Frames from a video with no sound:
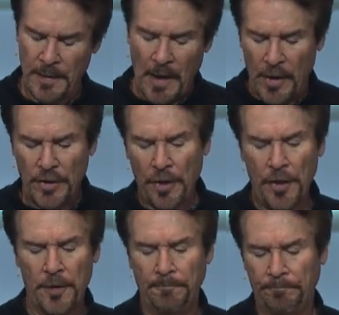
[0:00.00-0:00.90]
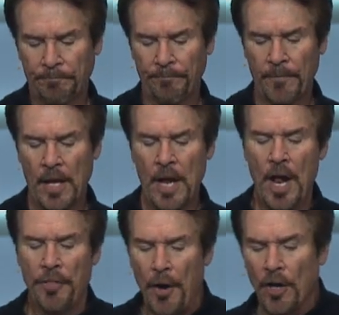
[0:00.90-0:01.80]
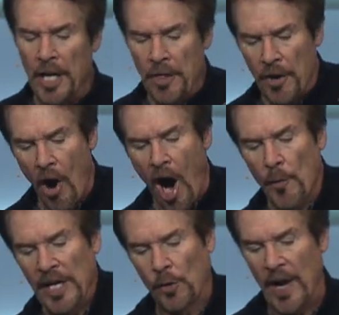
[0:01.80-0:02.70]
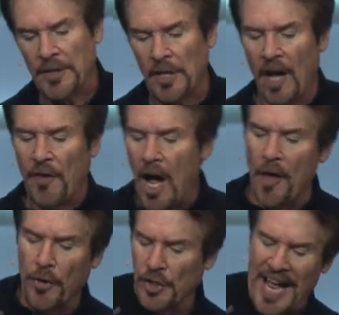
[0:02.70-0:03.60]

Now, here's the third. Thirdly, there are regrets of others'